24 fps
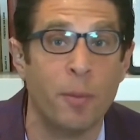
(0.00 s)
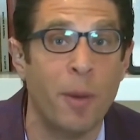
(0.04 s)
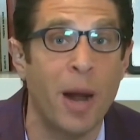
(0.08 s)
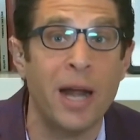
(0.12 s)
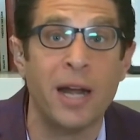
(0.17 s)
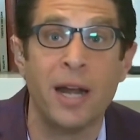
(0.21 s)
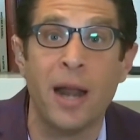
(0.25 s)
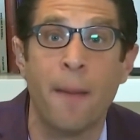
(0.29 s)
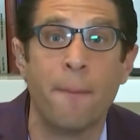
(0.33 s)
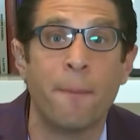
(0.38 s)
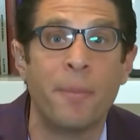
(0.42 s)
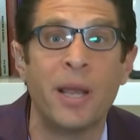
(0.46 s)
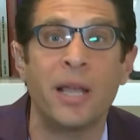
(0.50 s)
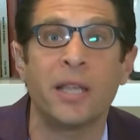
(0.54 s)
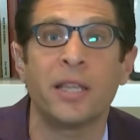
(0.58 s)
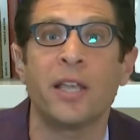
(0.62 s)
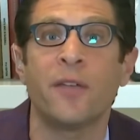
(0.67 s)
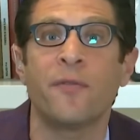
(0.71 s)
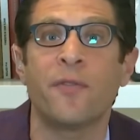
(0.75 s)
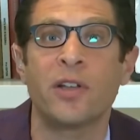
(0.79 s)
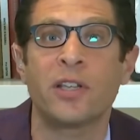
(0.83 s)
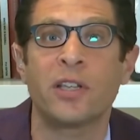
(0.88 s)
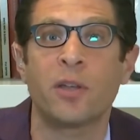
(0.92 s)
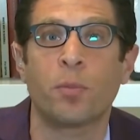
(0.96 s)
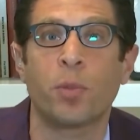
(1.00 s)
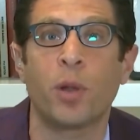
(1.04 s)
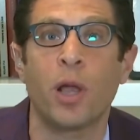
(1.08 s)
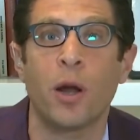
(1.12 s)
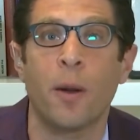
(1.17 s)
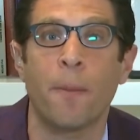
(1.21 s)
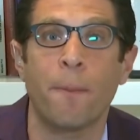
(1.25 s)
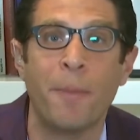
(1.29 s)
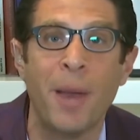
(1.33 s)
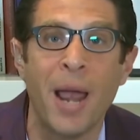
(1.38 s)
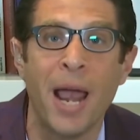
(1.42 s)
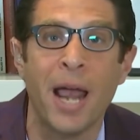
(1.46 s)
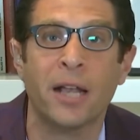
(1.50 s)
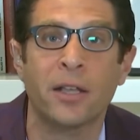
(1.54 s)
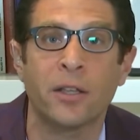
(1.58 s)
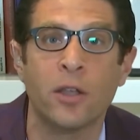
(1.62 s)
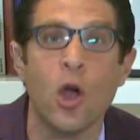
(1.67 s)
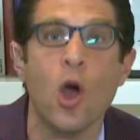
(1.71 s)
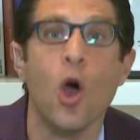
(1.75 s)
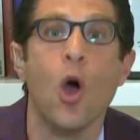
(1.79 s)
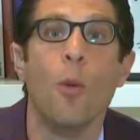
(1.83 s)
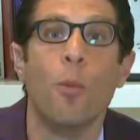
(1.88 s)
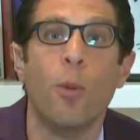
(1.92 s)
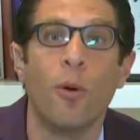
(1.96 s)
It might not be a defensive player picked